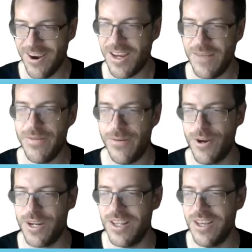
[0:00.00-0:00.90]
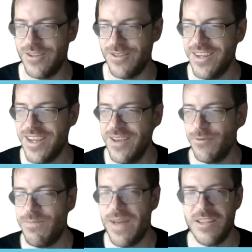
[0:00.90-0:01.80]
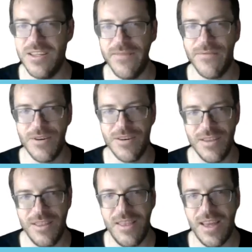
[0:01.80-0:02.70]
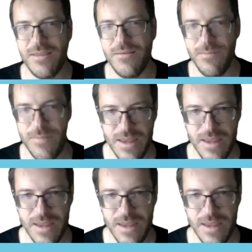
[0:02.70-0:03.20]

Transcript: Archive of Our Own alone would beg to differ that